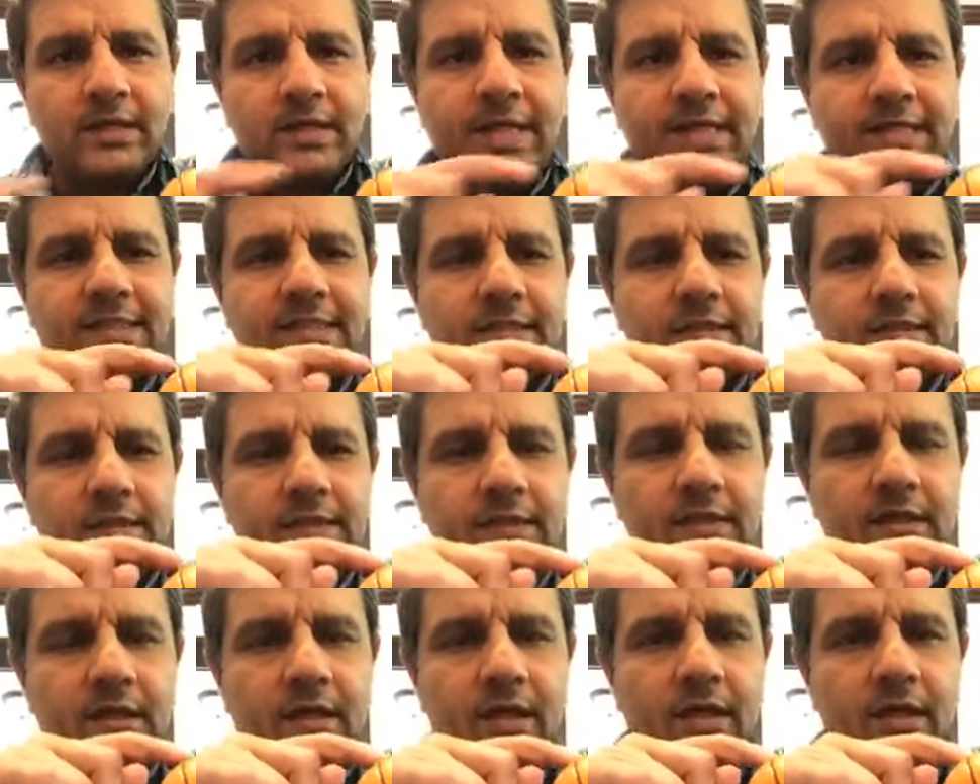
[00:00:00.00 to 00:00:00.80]
right?
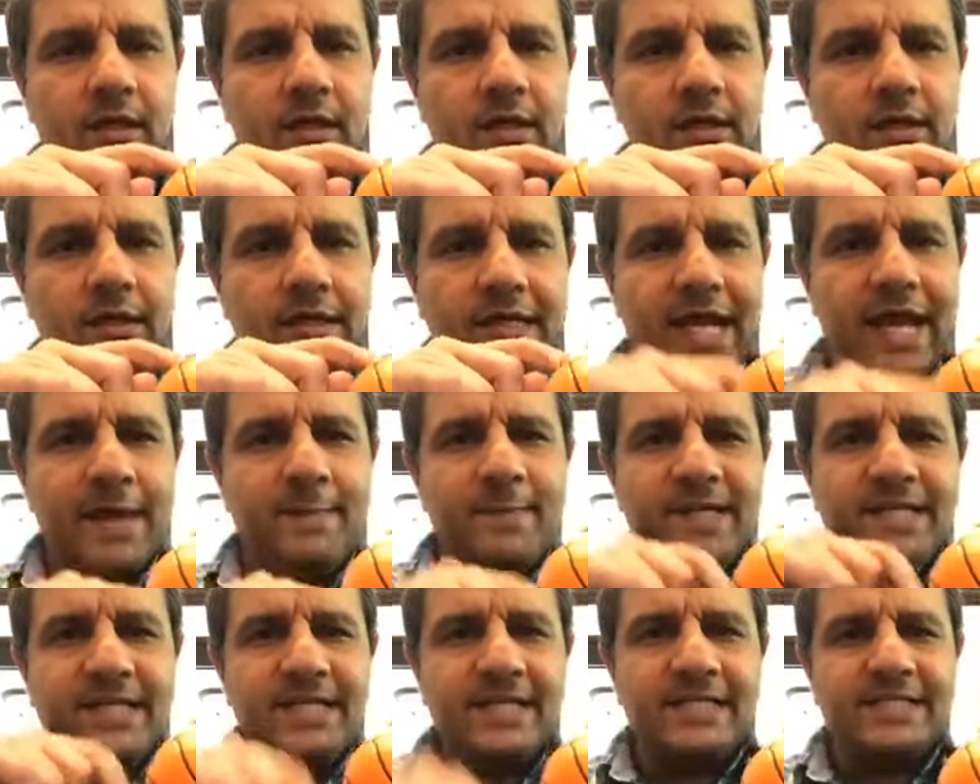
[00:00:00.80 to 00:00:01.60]

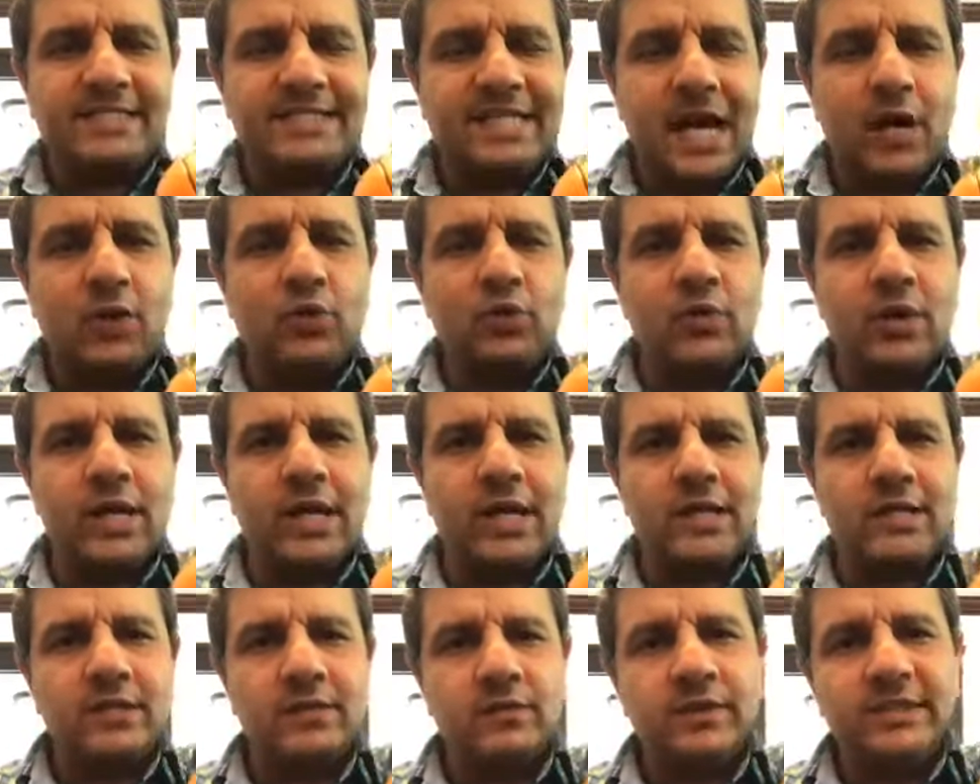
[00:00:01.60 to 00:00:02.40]
Gravity is
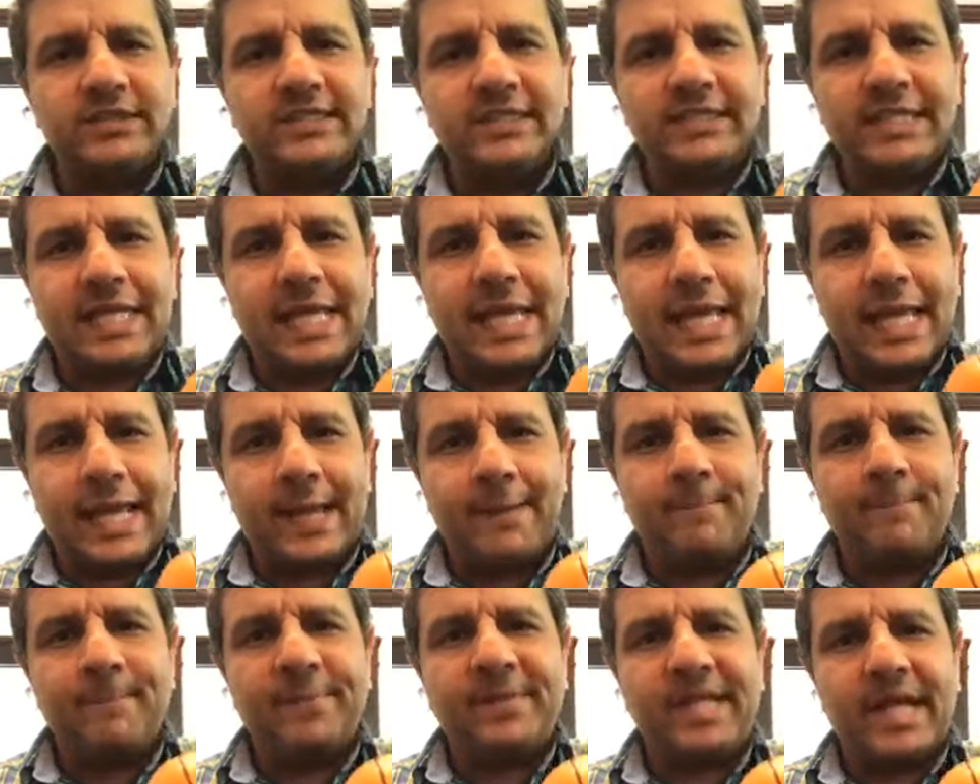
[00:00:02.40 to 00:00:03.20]
downward, which is
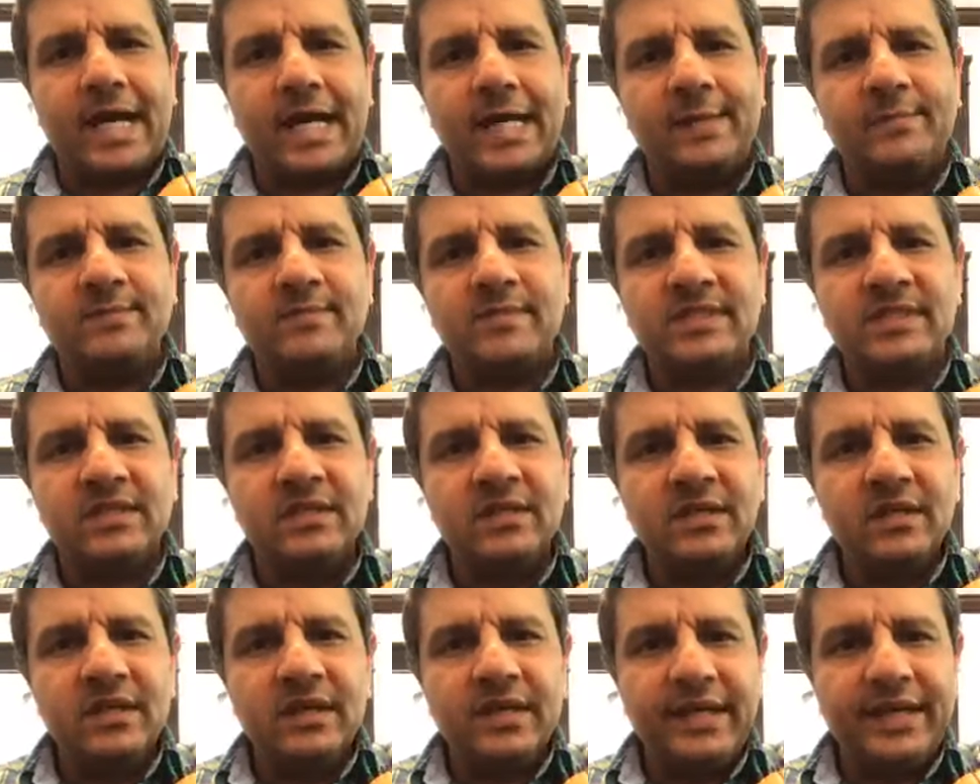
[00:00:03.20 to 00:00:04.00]
m times
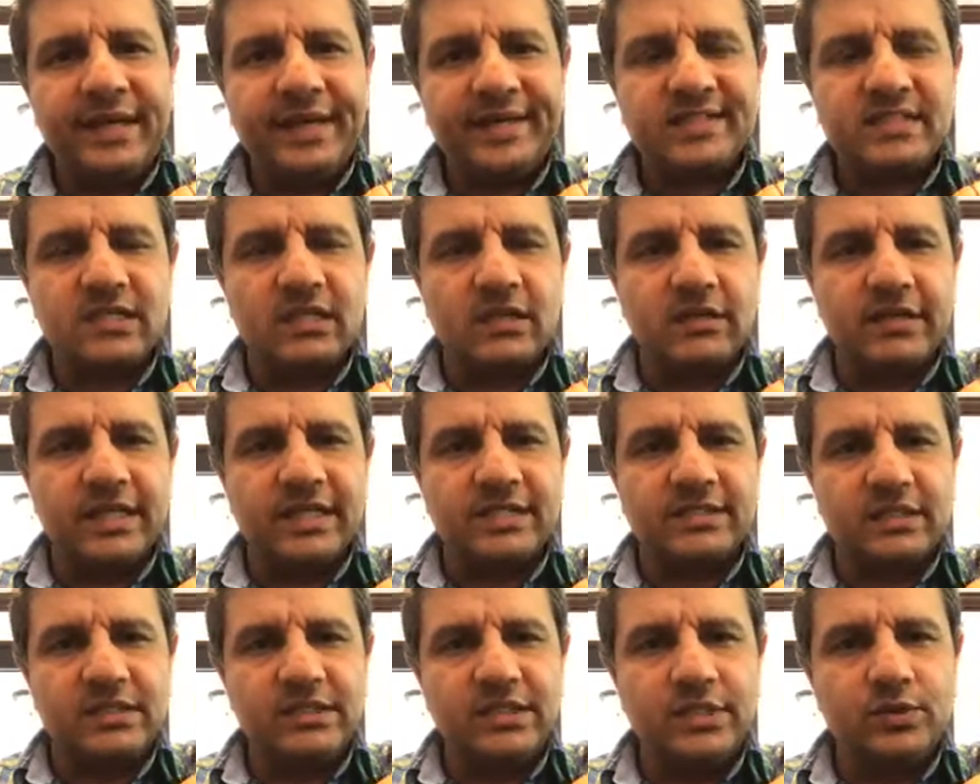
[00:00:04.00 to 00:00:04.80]

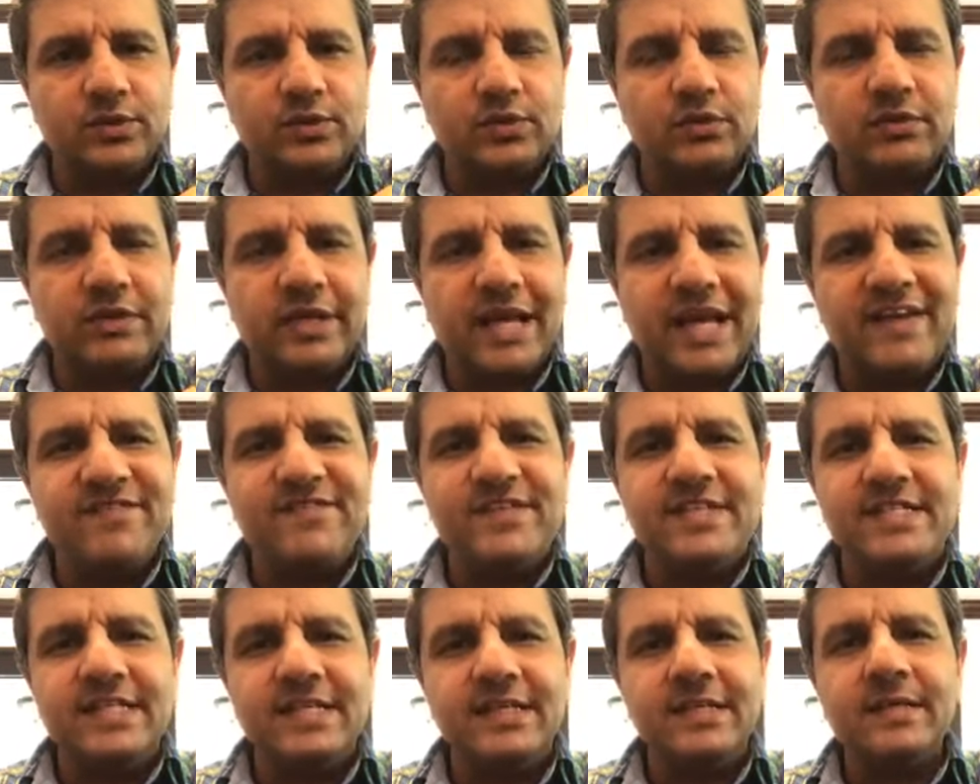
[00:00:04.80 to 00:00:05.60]
acceleration due to
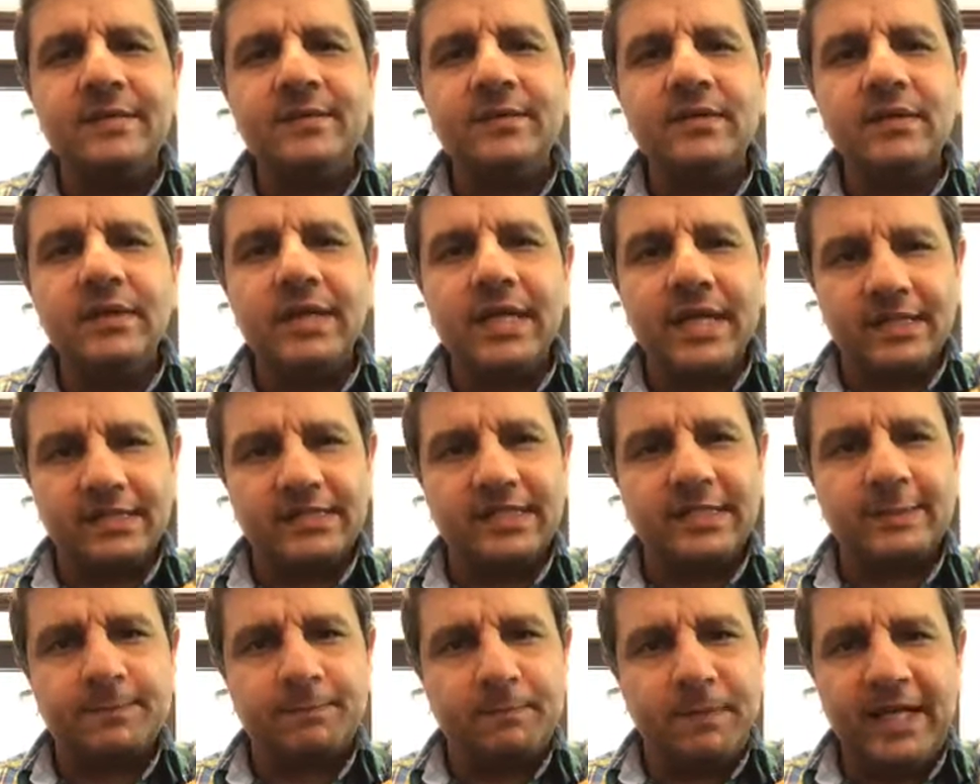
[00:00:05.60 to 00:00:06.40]
gravity
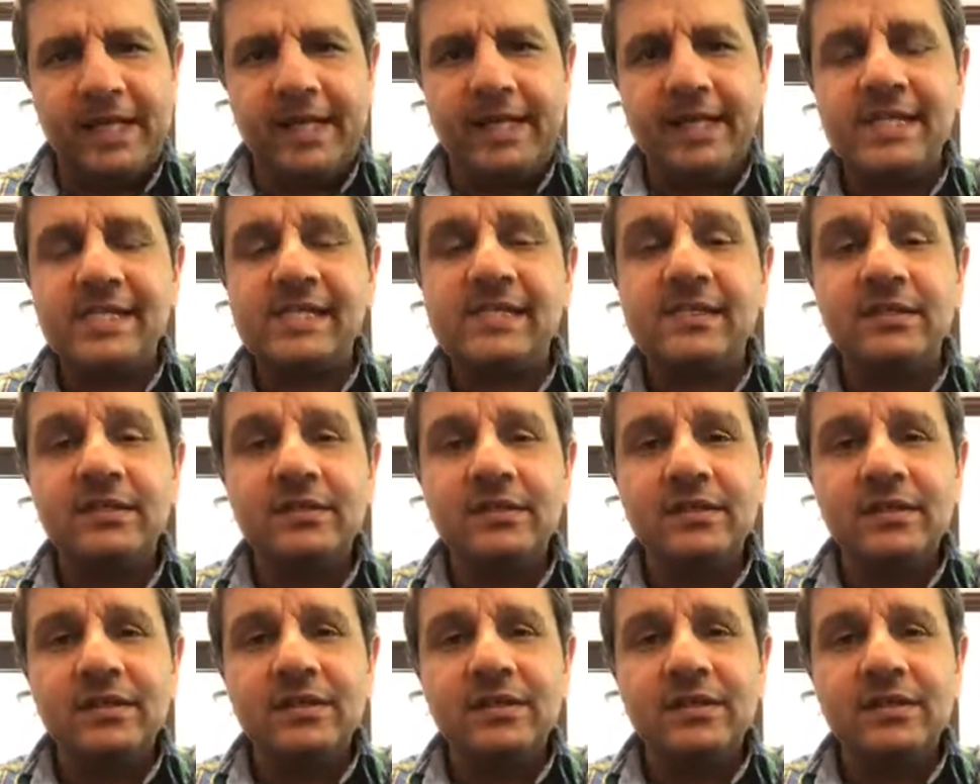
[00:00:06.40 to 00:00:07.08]
at this place.